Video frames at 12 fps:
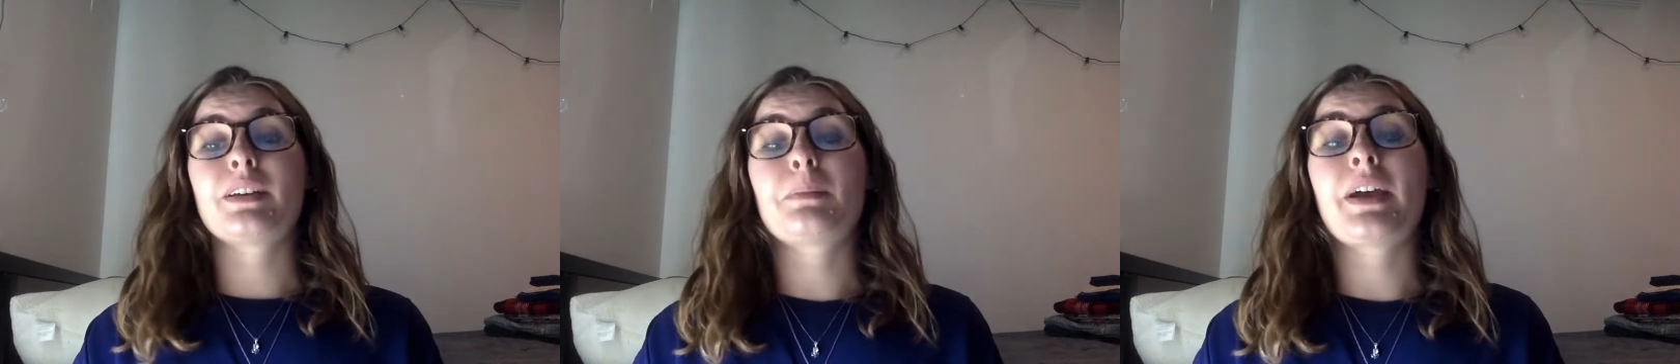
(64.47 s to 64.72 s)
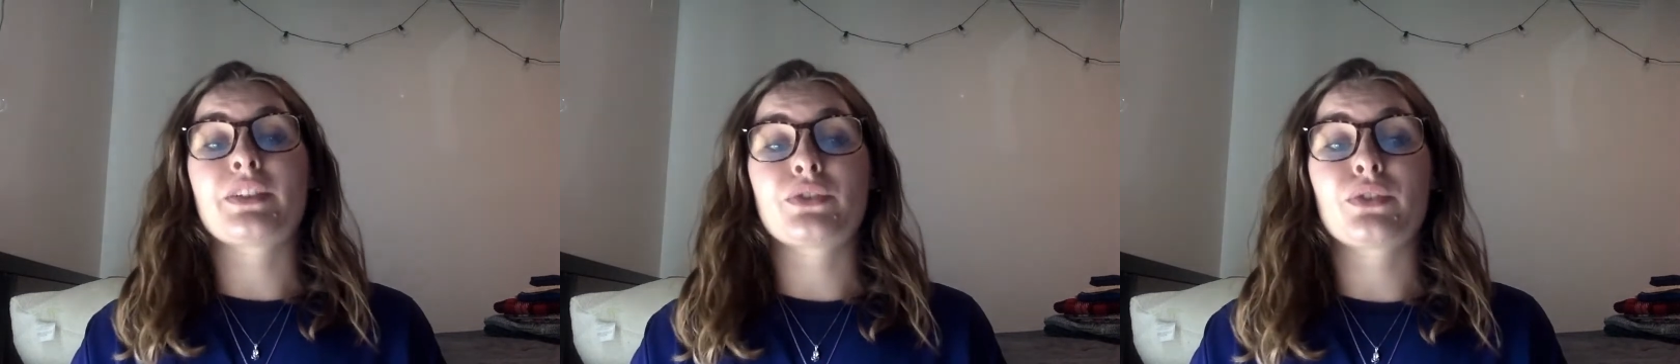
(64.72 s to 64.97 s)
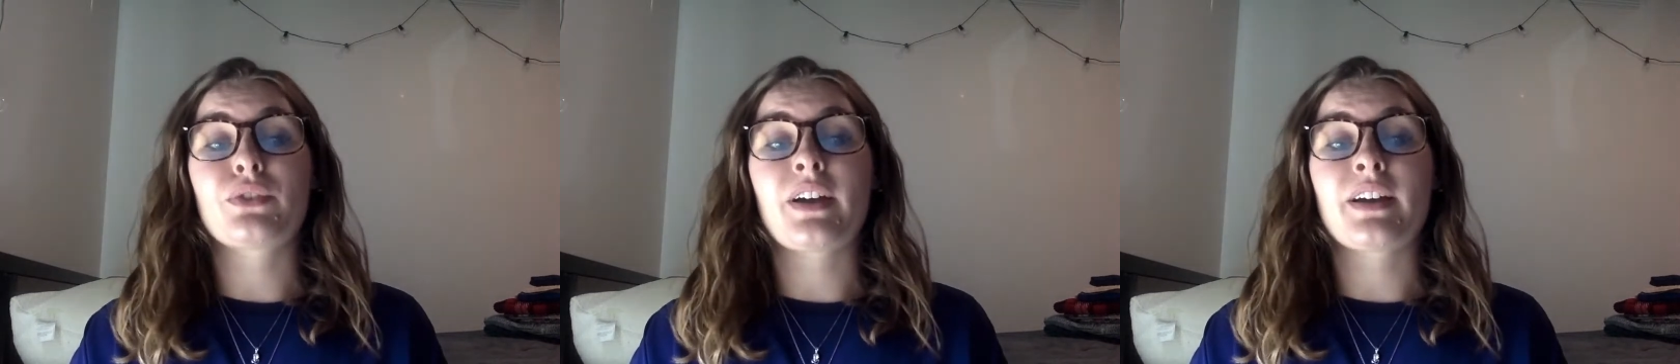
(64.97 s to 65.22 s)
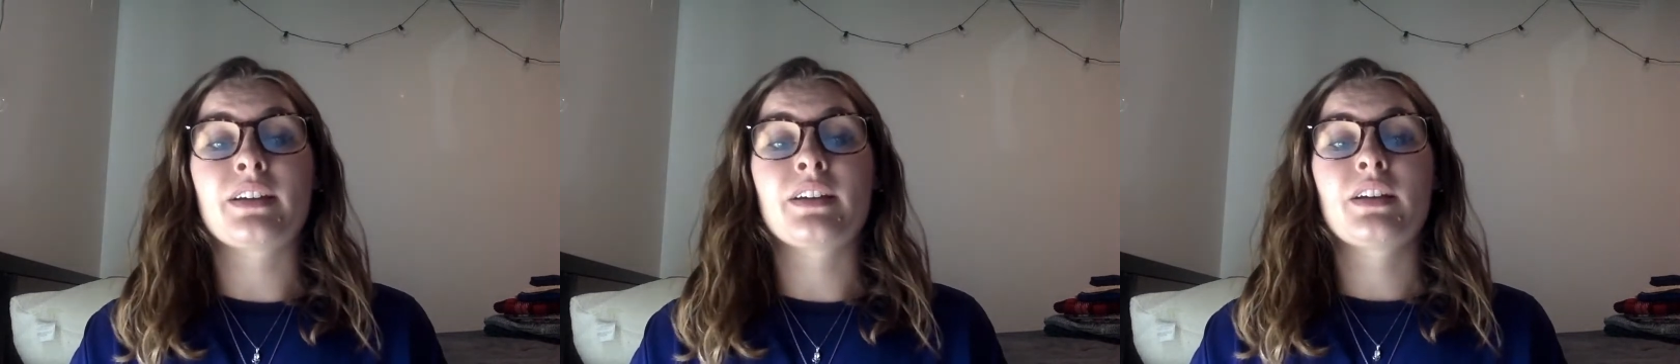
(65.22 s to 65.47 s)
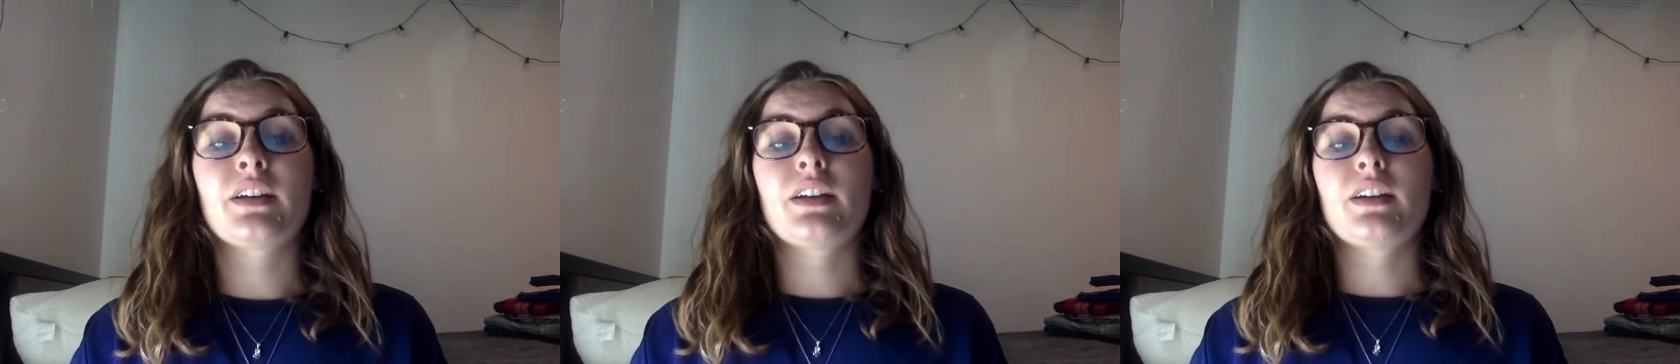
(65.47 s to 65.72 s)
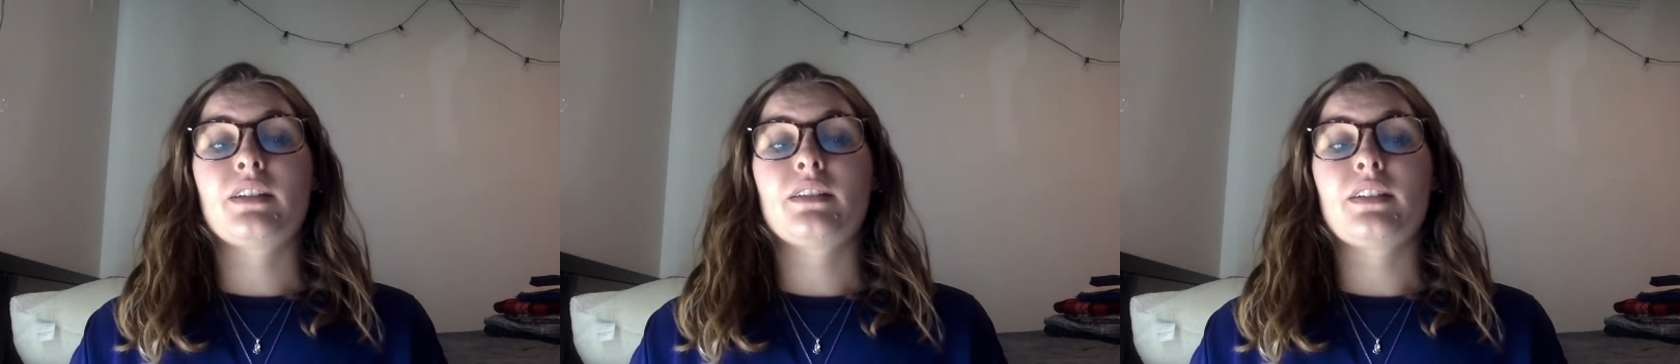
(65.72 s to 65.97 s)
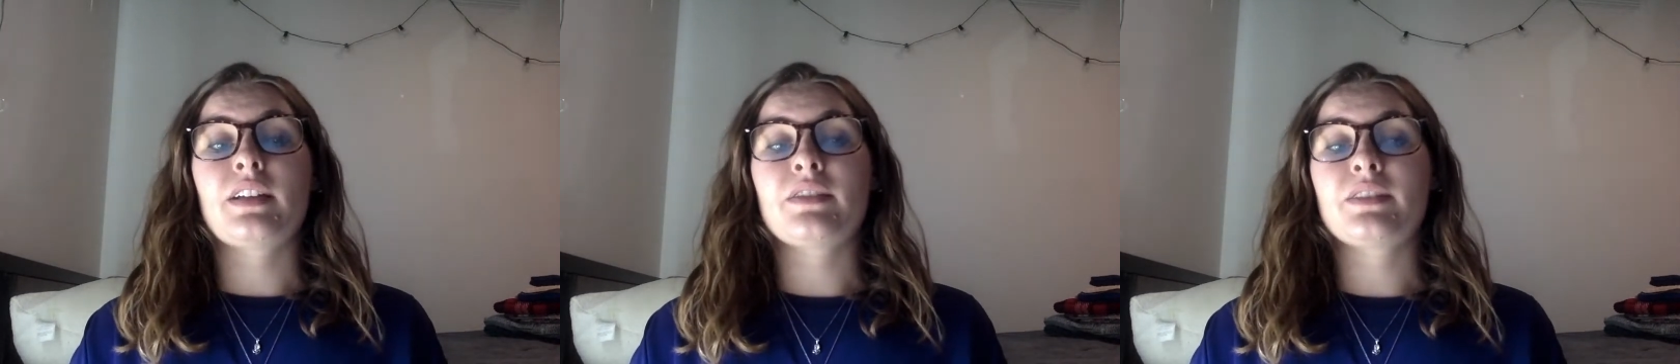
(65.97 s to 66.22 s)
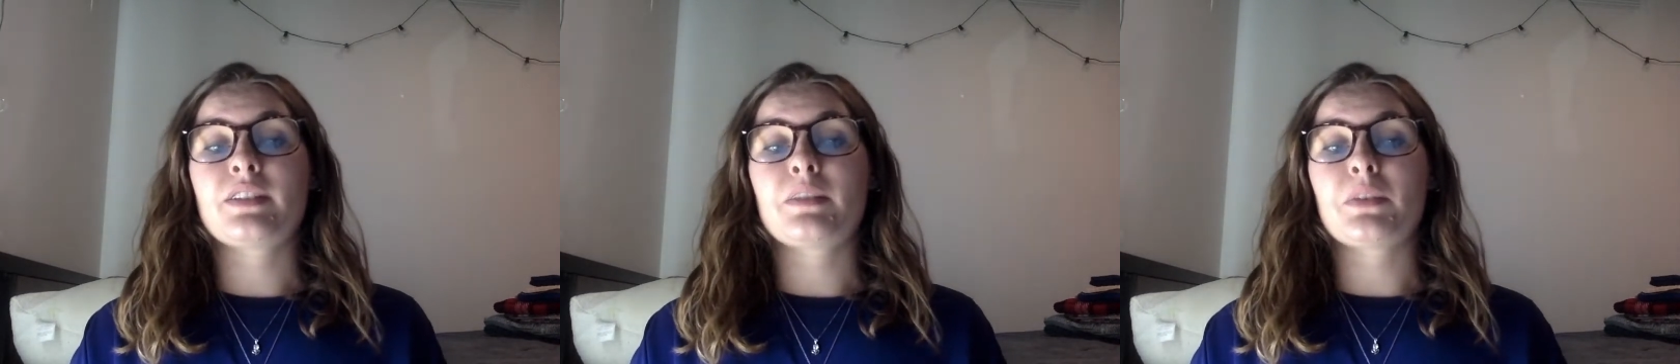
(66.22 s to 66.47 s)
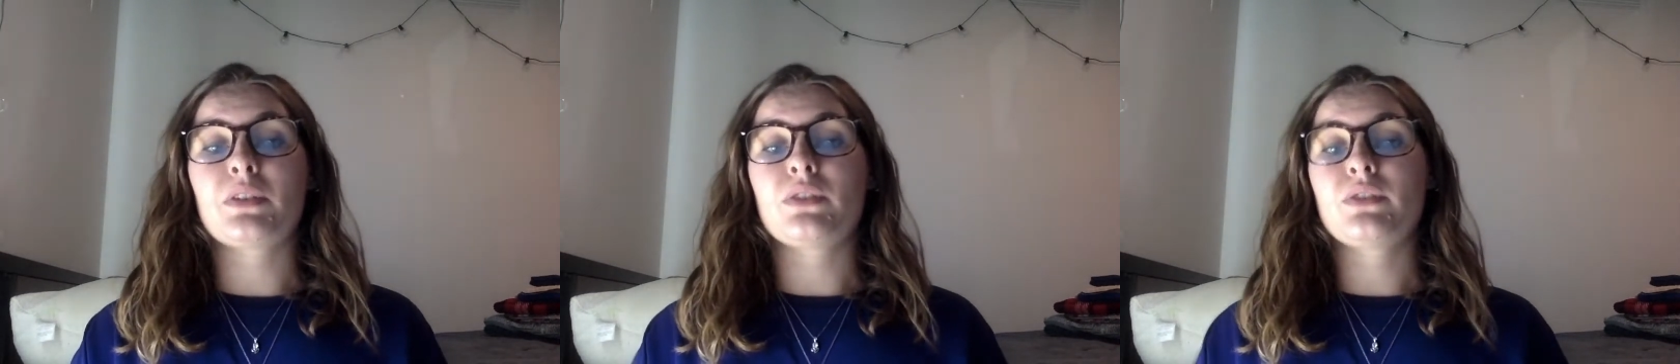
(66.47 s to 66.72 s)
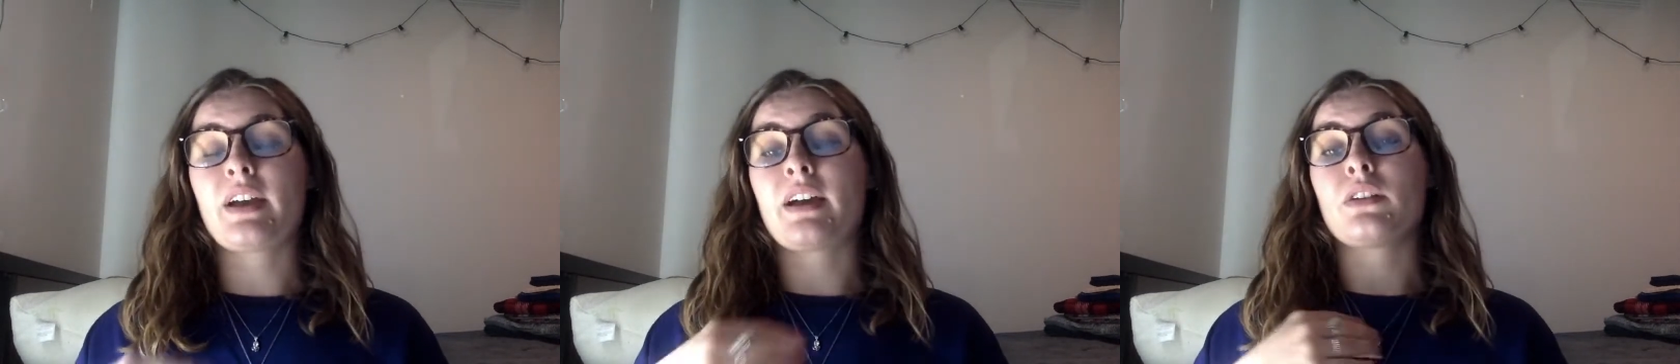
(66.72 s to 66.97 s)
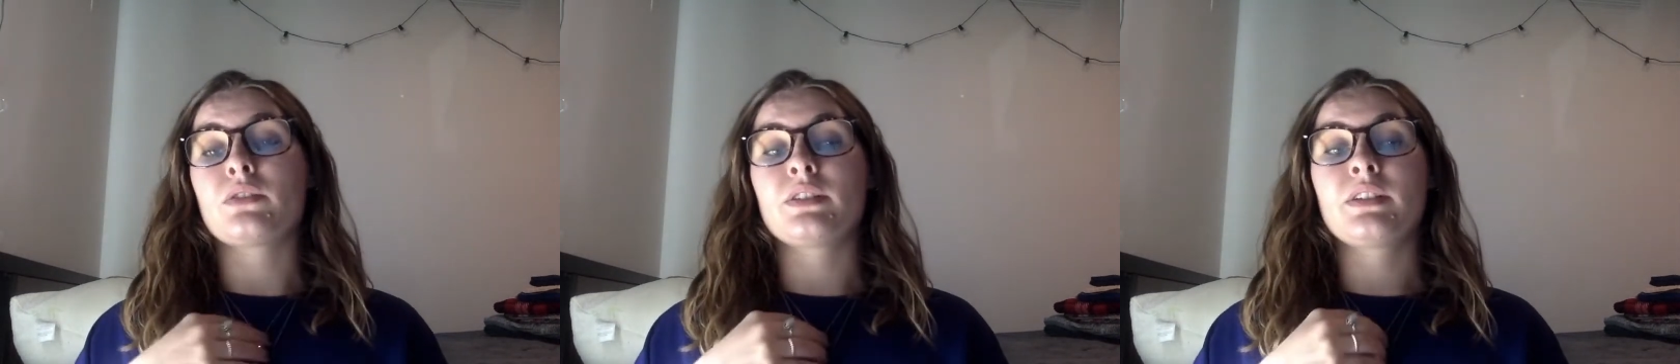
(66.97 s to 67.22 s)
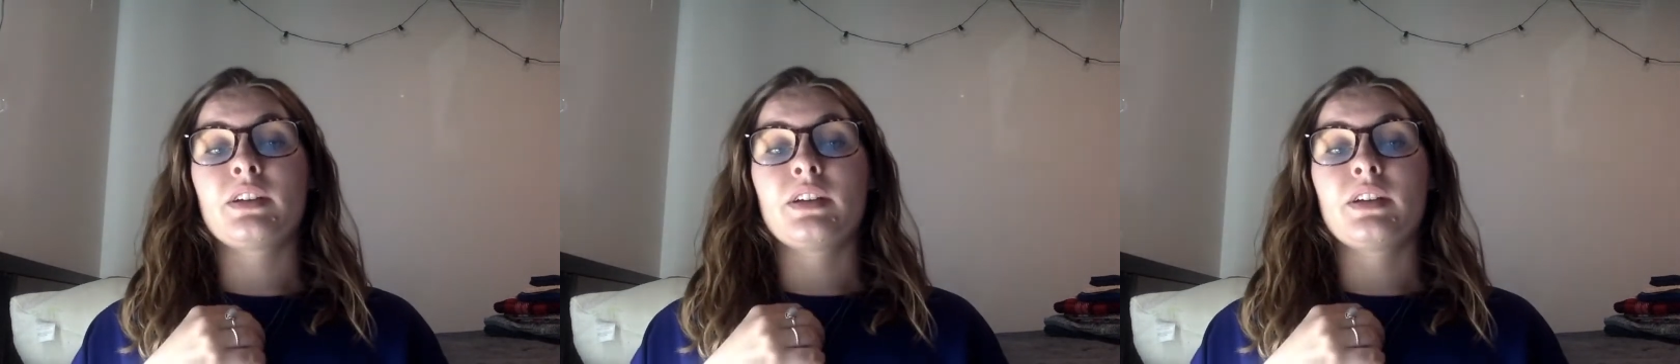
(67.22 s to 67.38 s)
and petrified, left in the middle of town